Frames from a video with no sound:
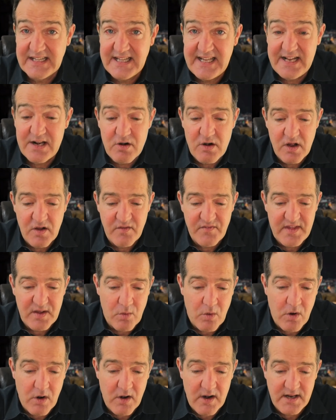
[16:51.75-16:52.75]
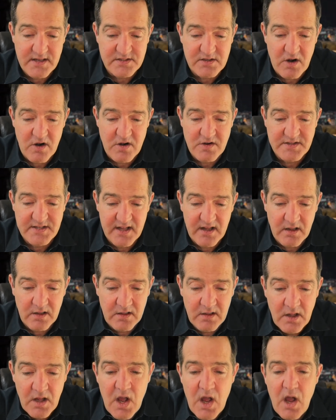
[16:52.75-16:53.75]
leader of the Juarez
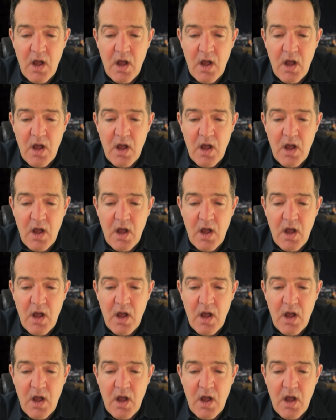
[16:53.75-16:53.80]
cartel,